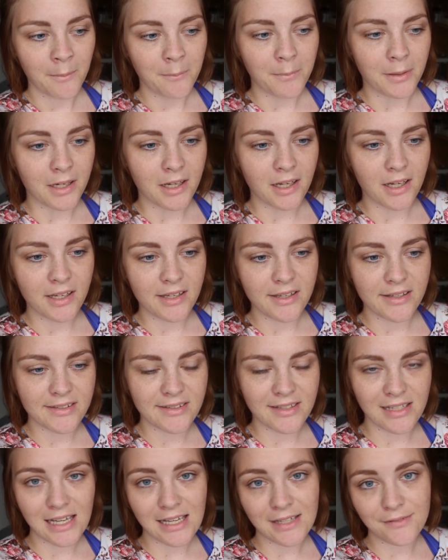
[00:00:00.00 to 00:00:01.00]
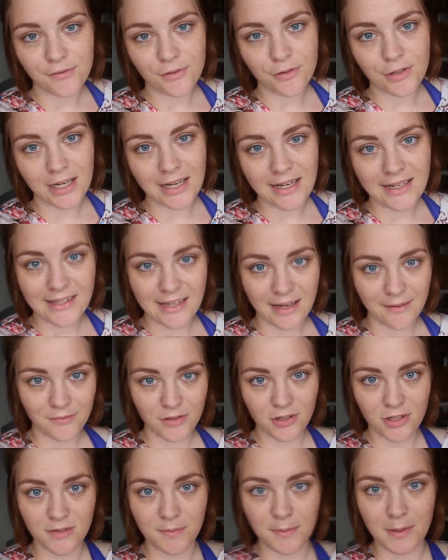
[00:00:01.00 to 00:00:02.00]
because the last few days I've
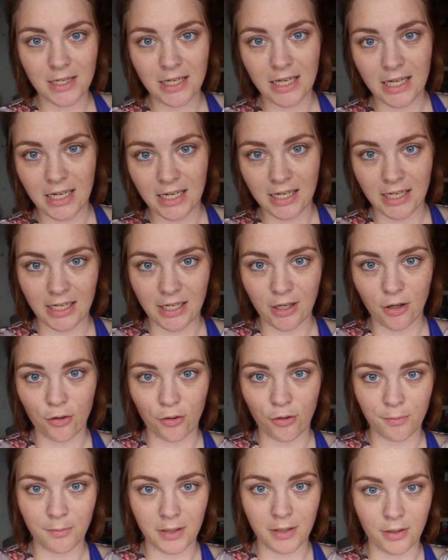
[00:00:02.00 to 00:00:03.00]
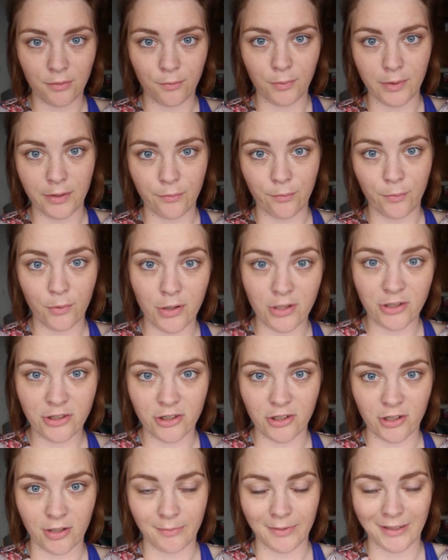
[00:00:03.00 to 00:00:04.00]
just been eating oatmeal with
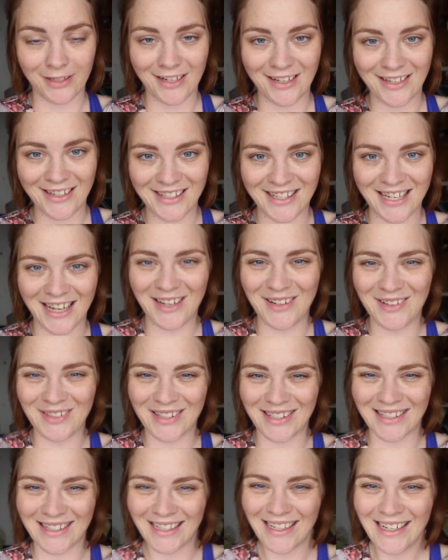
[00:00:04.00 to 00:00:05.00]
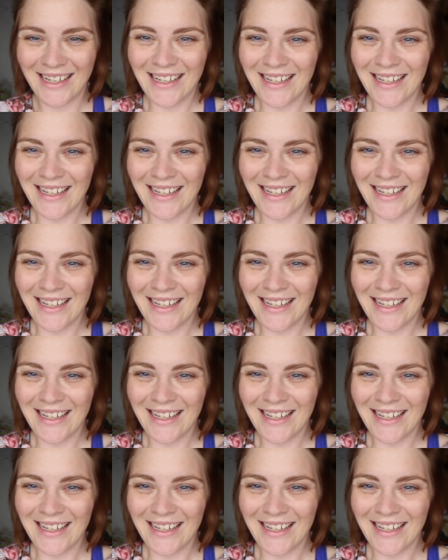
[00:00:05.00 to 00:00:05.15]
water because I was